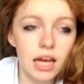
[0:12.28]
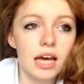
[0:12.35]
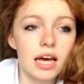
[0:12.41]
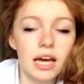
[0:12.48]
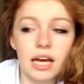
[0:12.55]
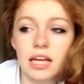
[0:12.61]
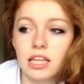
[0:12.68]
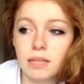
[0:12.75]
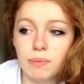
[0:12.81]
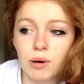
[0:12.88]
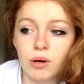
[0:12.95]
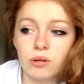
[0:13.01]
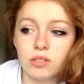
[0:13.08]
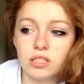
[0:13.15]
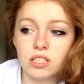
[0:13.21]
In the
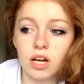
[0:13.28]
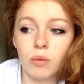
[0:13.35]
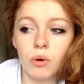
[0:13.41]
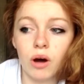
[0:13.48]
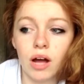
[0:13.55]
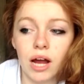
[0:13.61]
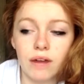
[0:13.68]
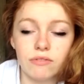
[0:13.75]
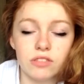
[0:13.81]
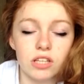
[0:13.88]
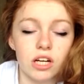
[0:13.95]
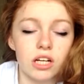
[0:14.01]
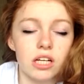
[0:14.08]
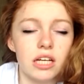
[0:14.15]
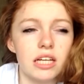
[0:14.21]
poster, what I have
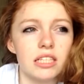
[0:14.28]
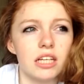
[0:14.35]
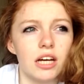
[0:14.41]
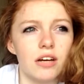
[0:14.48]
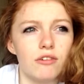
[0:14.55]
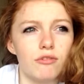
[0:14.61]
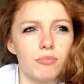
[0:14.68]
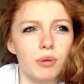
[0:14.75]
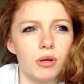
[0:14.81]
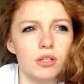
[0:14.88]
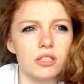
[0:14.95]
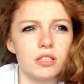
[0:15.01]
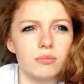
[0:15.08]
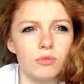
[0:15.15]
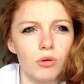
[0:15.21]
done is I've put
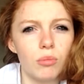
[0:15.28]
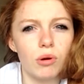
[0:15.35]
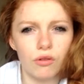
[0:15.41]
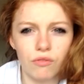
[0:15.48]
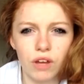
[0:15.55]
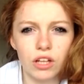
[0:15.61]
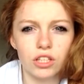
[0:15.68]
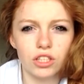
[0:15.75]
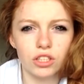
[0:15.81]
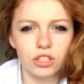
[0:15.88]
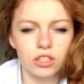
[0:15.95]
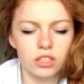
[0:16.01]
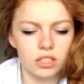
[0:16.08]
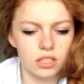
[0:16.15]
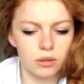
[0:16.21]
some normal
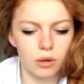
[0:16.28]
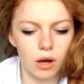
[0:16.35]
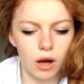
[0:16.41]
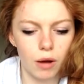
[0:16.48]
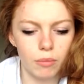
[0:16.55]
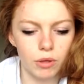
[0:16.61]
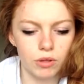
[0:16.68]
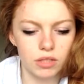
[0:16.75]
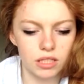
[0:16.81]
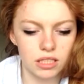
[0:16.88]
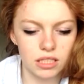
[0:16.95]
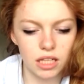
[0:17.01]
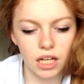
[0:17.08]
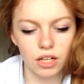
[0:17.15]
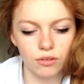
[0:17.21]
conventions using a
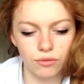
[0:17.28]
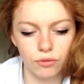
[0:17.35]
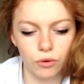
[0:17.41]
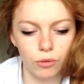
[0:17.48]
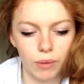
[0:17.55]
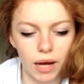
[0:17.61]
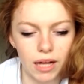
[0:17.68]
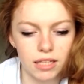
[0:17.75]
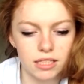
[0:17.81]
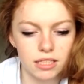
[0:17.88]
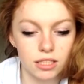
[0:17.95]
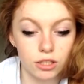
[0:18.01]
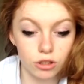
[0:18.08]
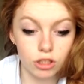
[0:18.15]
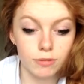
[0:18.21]
standard format
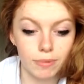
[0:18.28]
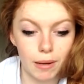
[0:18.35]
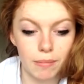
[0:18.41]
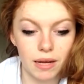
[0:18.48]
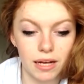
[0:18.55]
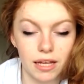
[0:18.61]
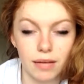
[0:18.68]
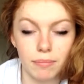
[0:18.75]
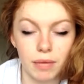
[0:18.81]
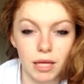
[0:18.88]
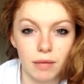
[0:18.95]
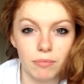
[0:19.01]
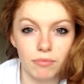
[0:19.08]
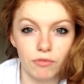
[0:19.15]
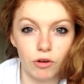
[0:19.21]
used by many
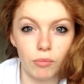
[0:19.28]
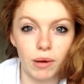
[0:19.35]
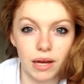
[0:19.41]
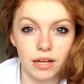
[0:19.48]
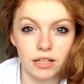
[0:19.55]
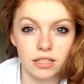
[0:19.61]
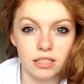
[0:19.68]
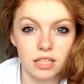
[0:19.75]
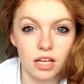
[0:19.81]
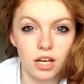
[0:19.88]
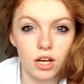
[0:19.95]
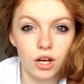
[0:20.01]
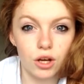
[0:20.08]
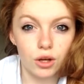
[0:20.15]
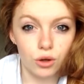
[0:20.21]
filmmakers
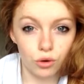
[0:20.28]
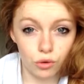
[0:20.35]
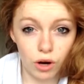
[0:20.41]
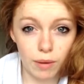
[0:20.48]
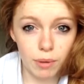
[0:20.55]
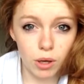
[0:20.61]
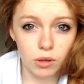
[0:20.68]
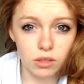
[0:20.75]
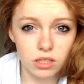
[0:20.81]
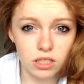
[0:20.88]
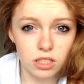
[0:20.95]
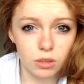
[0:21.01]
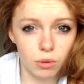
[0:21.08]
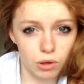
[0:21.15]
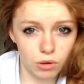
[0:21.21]
who create posters.
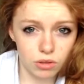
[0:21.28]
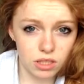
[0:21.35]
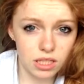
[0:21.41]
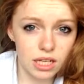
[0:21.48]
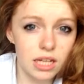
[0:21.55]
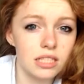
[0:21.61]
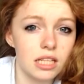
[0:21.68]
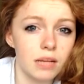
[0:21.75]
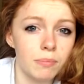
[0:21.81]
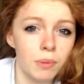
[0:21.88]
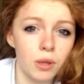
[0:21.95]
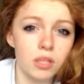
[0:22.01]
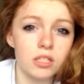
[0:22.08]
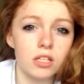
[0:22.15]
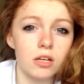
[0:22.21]
So what you'll see is at the
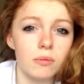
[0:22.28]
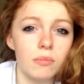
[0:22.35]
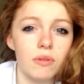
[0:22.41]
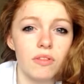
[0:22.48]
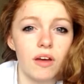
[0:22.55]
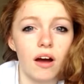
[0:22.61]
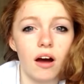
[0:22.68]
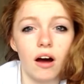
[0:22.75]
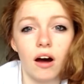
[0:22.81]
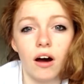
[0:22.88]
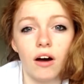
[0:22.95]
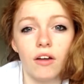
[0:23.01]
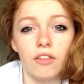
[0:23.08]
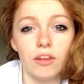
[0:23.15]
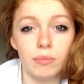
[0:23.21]
bottom there
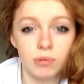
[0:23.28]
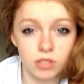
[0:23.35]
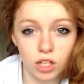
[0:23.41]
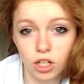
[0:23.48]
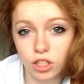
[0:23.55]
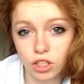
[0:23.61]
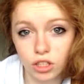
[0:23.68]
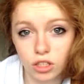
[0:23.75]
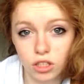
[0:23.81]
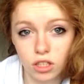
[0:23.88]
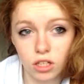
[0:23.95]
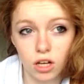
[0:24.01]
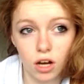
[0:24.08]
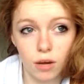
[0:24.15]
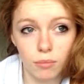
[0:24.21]
are the production
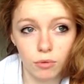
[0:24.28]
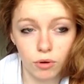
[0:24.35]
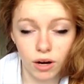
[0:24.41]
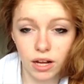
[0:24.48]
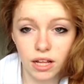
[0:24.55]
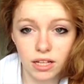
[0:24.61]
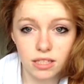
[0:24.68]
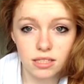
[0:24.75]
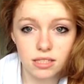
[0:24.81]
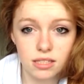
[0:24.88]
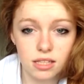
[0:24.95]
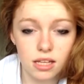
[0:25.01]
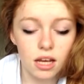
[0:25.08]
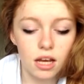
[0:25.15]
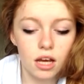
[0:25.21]
credits.
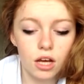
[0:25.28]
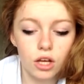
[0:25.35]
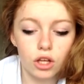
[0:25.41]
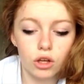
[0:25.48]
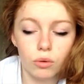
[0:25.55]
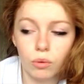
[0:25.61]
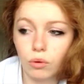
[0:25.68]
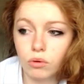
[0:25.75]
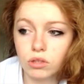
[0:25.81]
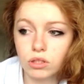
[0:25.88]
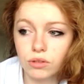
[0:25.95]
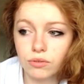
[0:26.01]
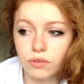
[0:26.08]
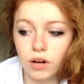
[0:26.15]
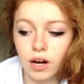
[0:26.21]
You will also
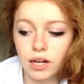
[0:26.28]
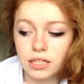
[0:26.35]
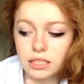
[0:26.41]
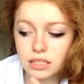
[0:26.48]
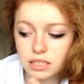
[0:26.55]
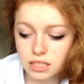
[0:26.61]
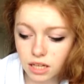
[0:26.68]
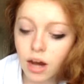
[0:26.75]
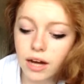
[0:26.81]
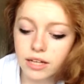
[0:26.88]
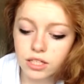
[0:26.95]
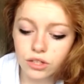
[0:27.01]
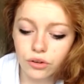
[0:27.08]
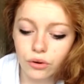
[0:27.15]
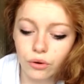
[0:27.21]
find the
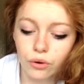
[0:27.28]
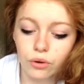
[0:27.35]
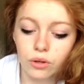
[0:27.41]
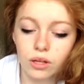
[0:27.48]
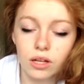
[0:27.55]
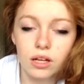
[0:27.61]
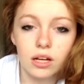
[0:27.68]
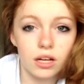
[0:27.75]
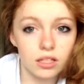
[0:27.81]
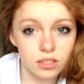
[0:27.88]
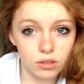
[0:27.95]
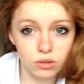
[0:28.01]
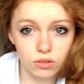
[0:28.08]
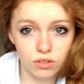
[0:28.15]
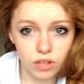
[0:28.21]
title, a
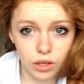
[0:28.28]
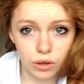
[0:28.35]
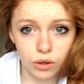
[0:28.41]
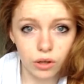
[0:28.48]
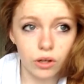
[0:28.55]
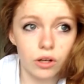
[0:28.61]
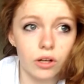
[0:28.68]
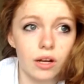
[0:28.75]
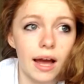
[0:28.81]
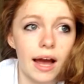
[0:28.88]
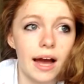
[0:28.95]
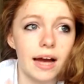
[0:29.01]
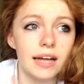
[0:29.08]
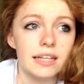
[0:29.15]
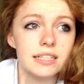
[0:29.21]
sort of slogan,
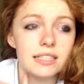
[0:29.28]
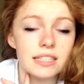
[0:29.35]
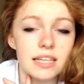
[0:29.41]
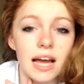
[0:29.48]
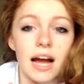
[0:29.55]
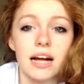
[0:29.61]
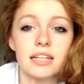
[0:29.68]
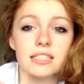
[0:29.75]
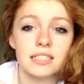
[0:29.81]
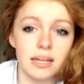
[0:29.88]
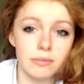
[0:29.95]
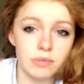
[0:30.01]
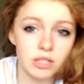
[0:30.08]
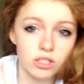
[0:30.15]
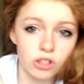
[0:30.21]
and the actors'
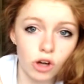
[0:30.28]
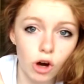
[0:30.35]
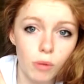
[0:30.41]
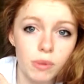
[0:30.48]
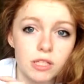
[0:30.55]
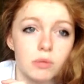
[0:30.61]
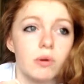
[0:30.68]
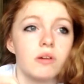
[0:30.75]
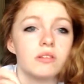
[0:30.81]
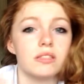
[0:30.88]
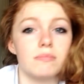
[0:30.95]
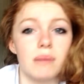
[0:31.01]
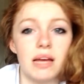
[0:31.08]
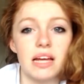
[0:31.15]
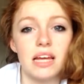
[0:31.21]
names at the top, as well as the
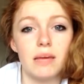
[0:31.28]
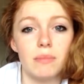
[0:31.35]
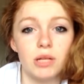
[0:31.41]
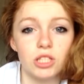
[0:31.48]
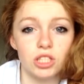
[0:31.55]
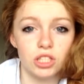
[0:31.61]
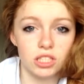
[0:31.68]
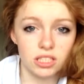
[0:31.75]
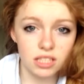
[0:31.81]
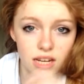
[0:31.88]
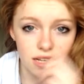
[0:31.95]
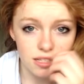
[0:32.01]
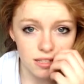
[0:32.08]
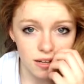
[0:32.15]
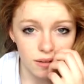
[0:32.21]
main image in the
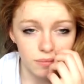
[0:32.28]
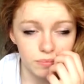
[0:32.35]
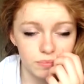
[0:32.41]
centre.